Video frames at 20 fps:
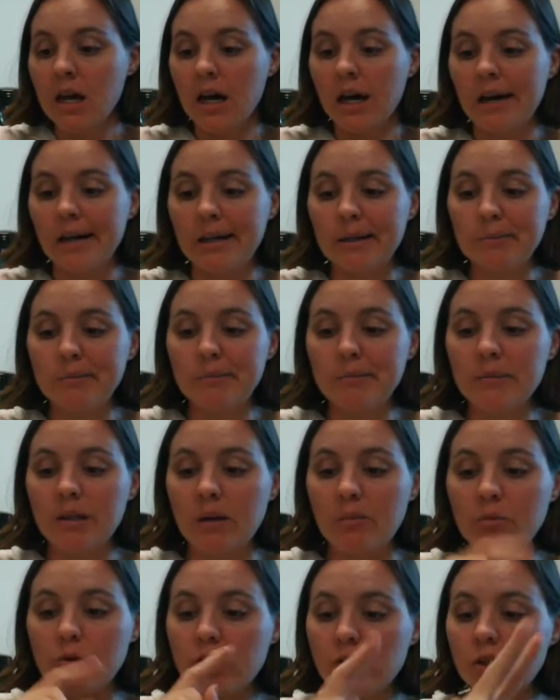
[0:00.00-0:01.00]

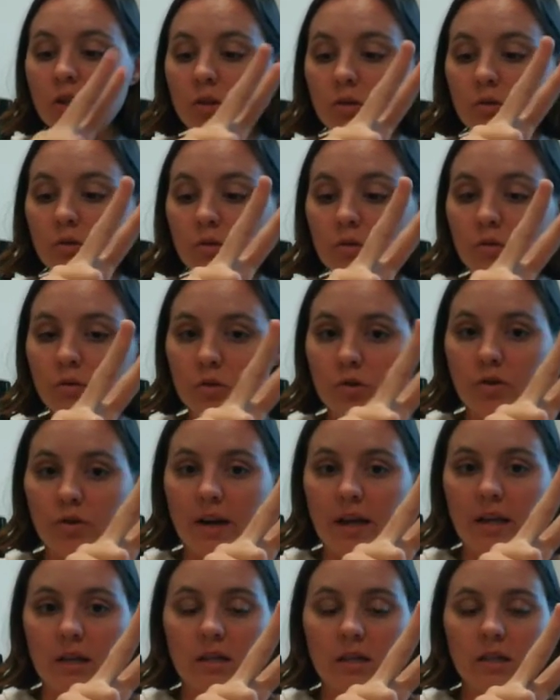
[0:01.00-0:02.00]
Number two
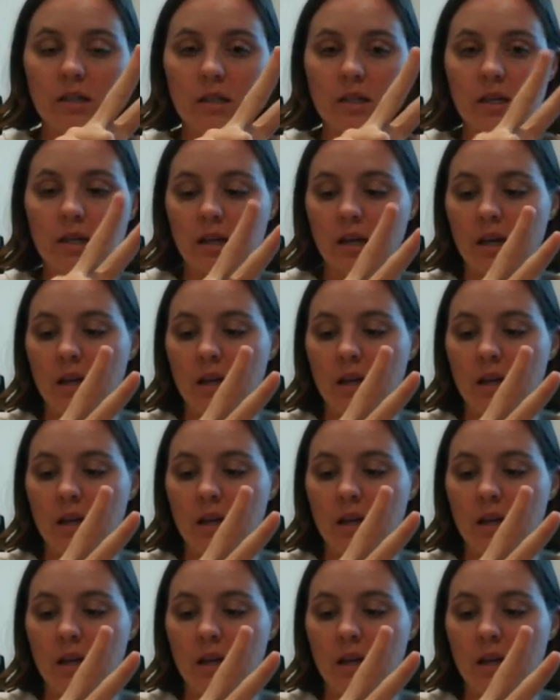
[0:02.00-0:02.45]
trend